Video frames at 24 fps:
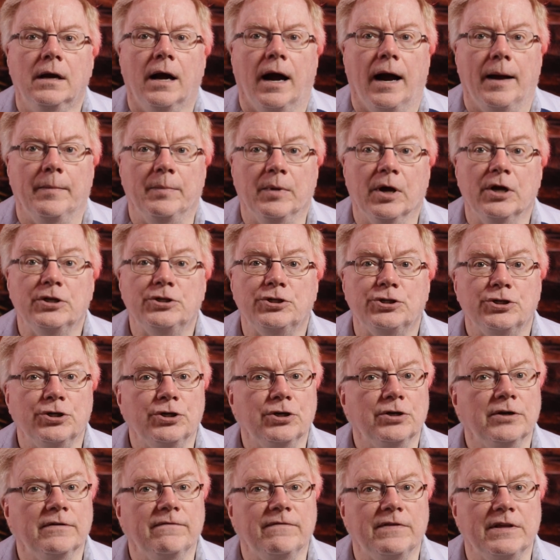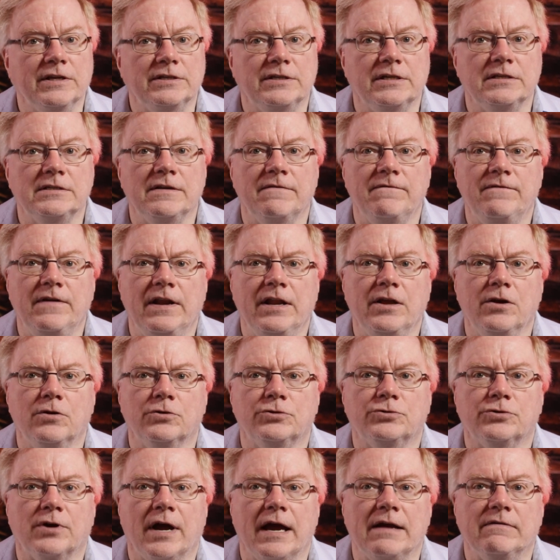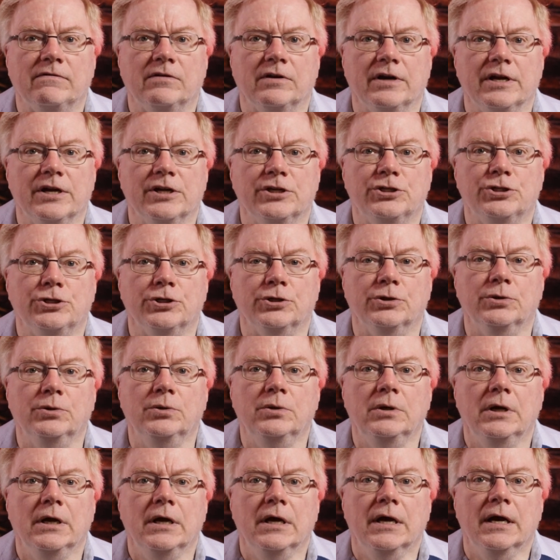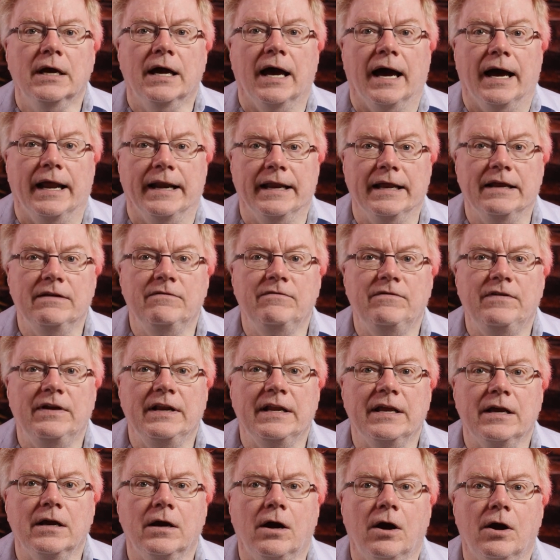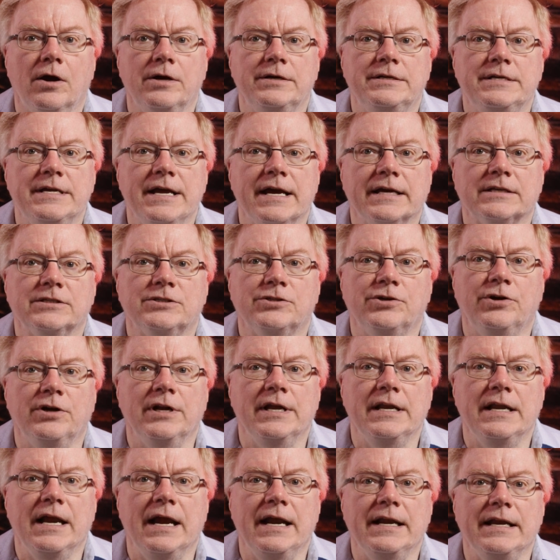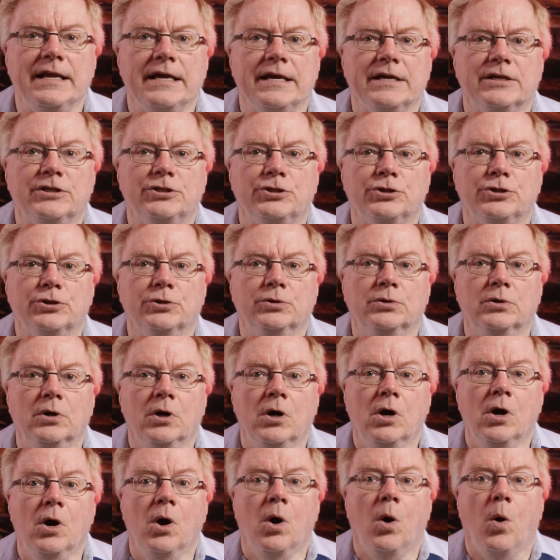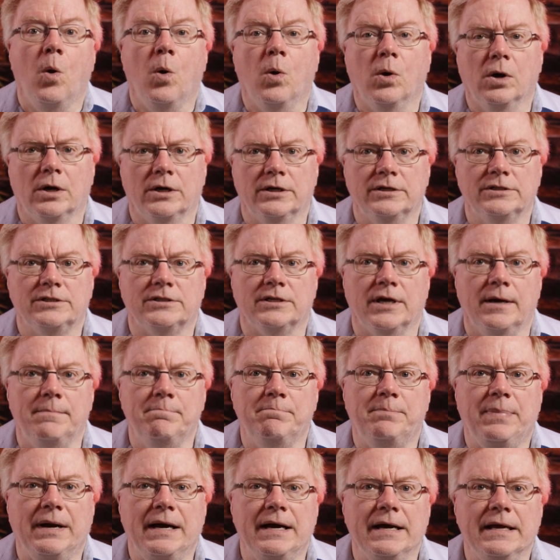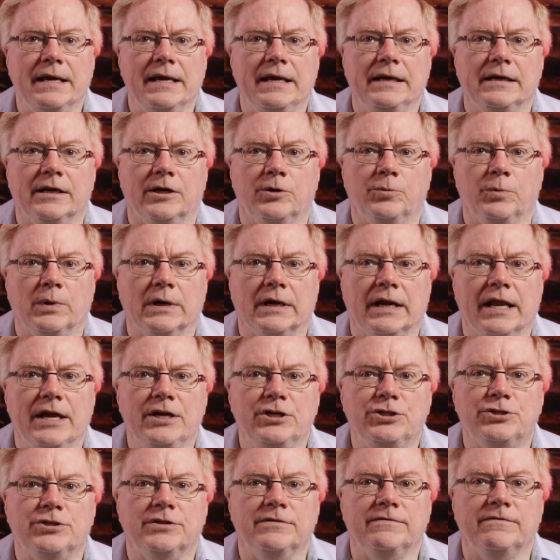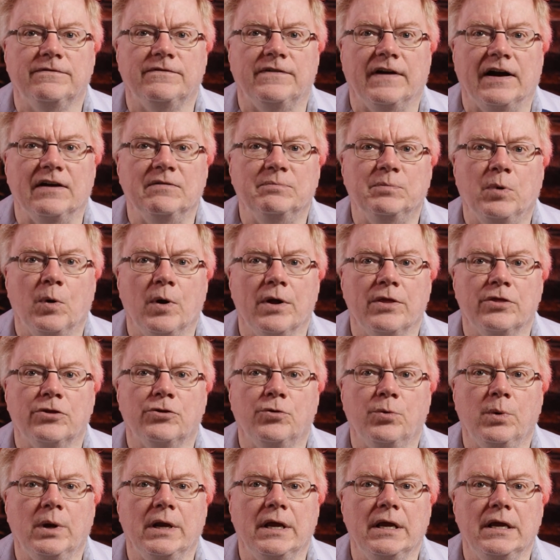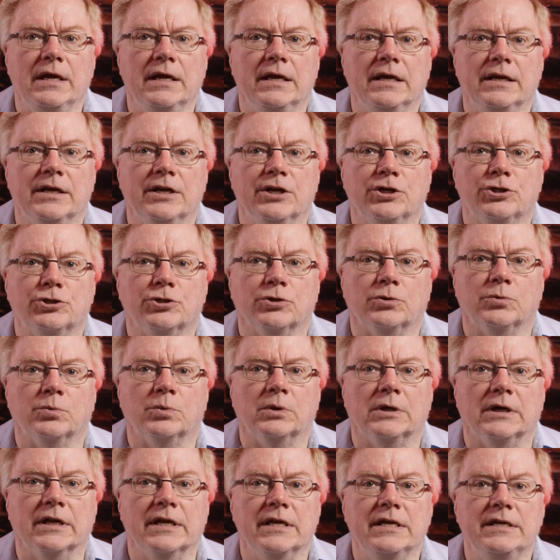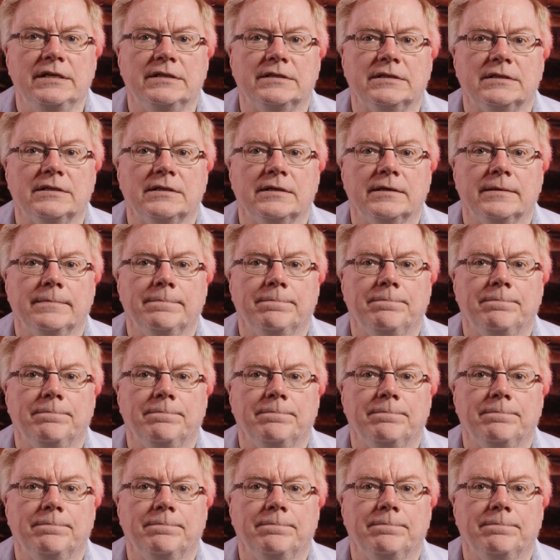I'm not sure if this is a video driver issue, an NVIDIA RTX 3090 issue, or some bug in Unreal Engine 5.3 initial release.